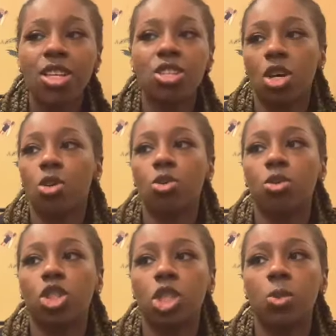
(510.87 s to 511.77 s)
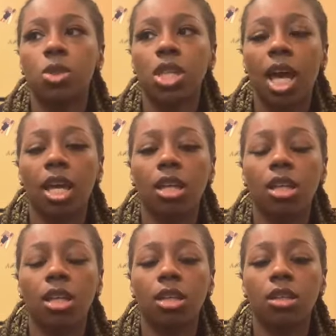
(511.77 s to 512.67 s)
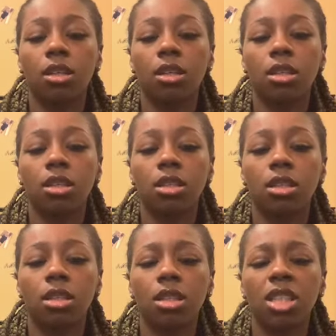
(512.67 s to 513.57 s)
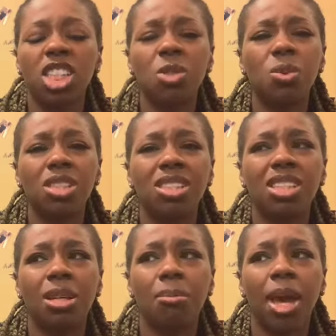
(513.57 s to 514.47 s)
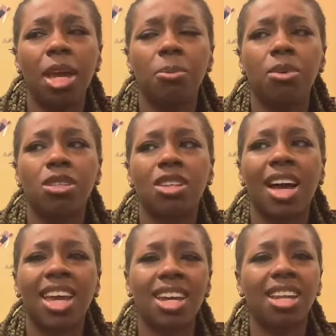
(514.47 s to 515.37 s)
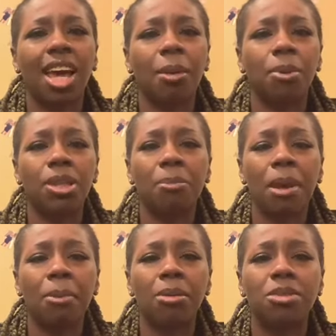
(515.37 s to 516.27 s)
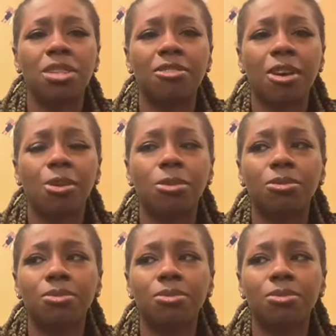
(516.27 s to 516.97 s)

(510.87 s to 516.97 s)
So she was like, then she wanted to see the paper. So I kind of like put the paper up to the phone,